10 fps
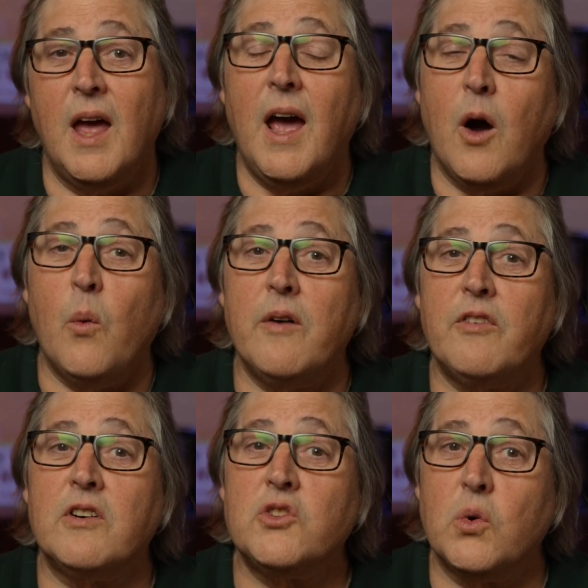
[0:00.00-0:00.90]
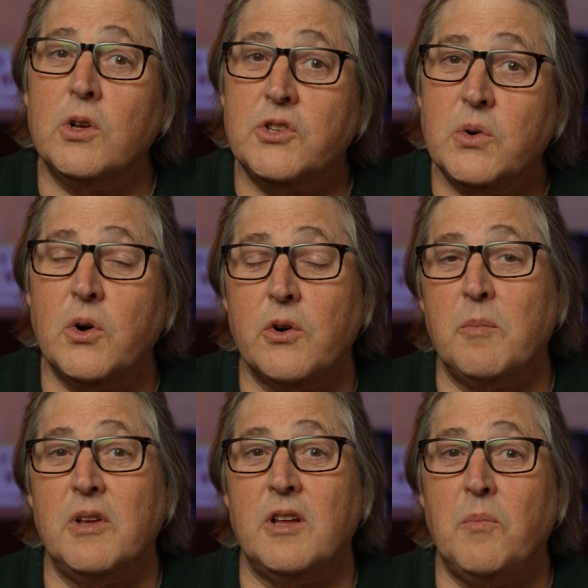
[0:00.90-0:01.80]
However, it's also going to
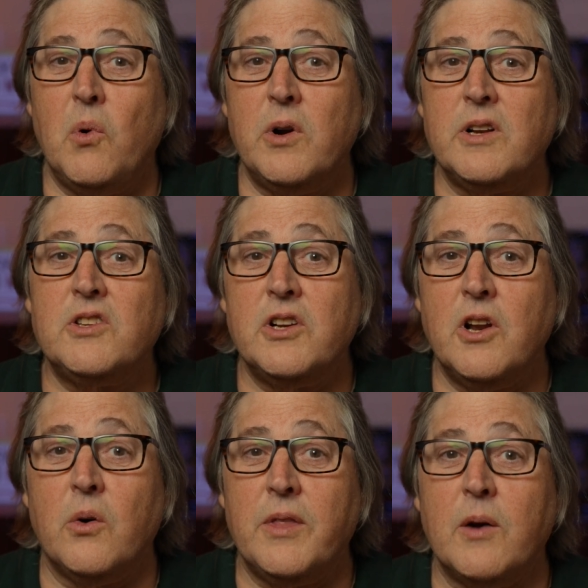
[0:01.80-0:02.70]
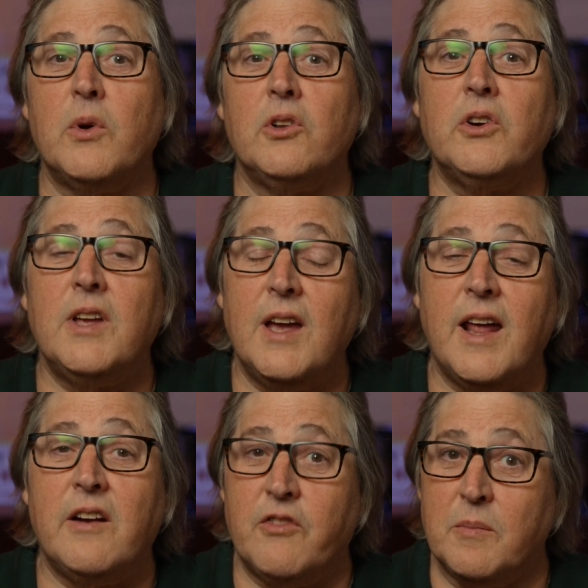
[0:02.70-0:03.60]
be important to know that when looking at
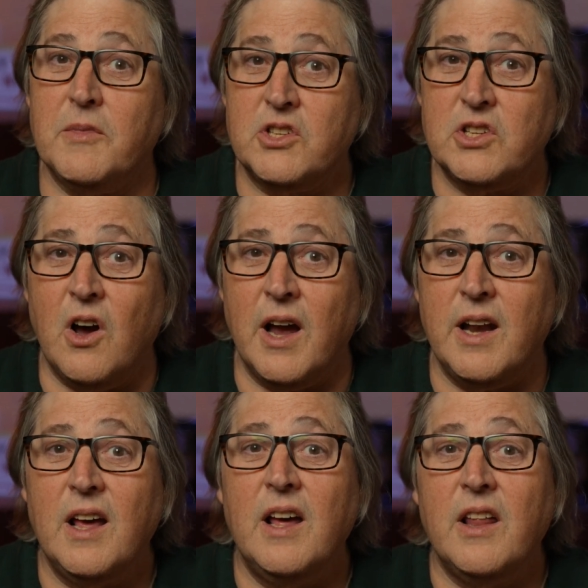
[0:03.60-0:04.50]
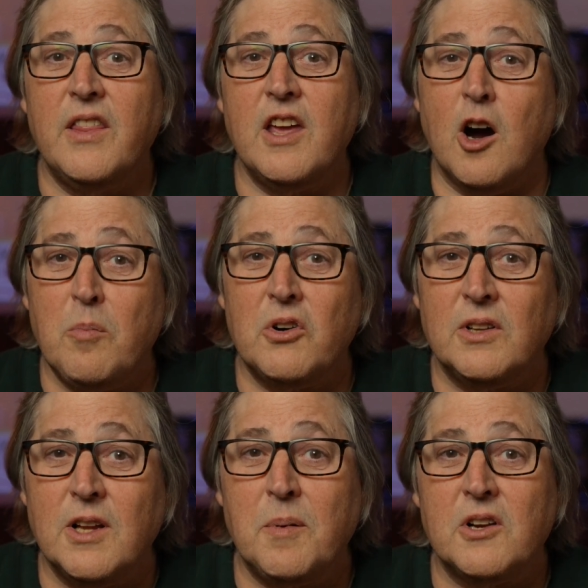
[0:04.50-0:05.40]
it from the side, the upper
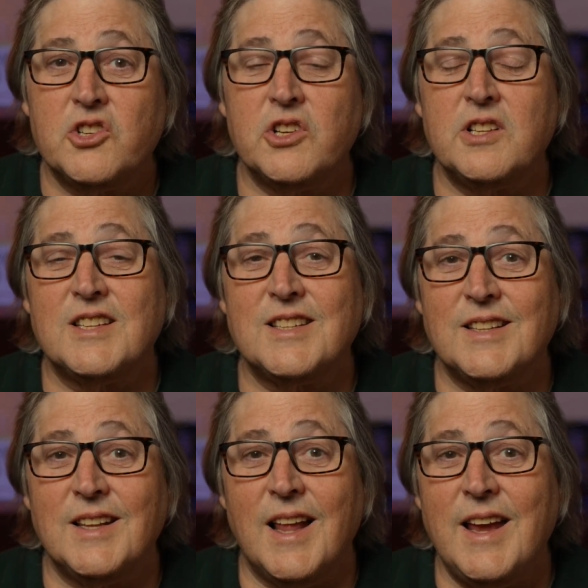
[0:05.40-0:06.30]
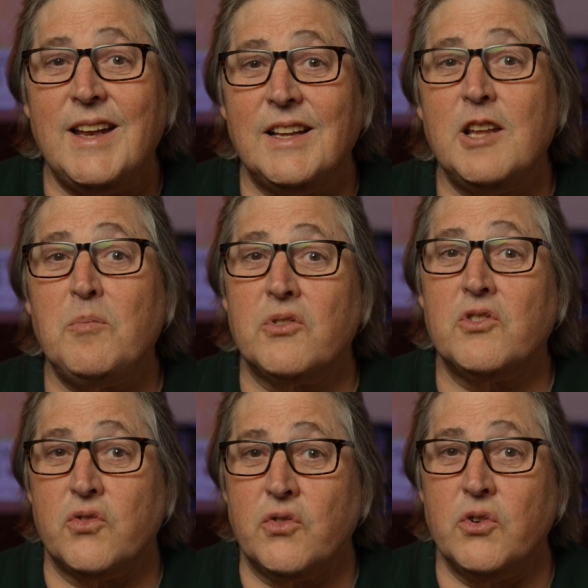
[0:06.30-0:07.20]
lip should slightly
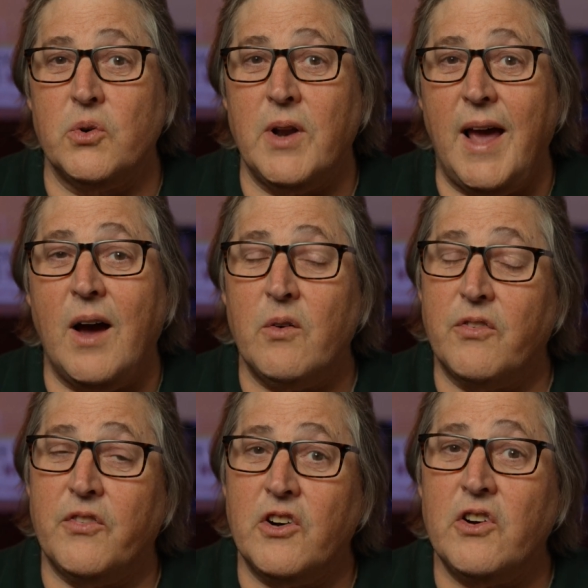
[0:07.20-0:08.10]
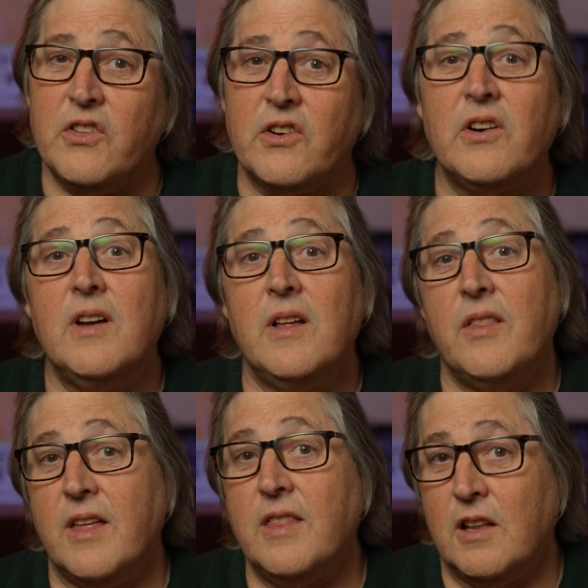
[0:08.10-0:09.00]
protrude out further
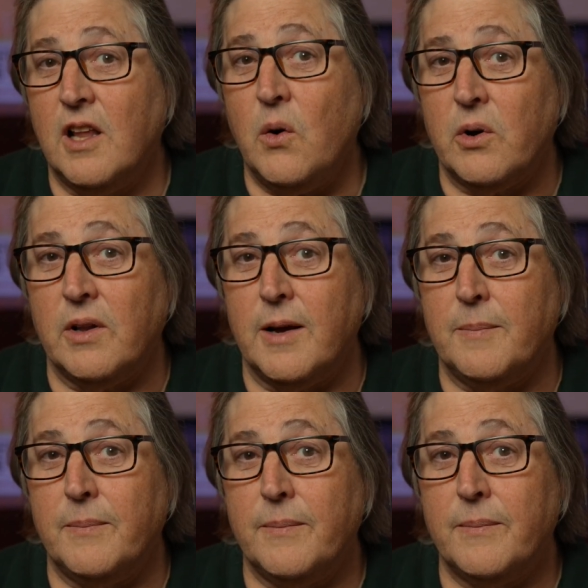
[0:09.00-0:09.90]
than the lower lip.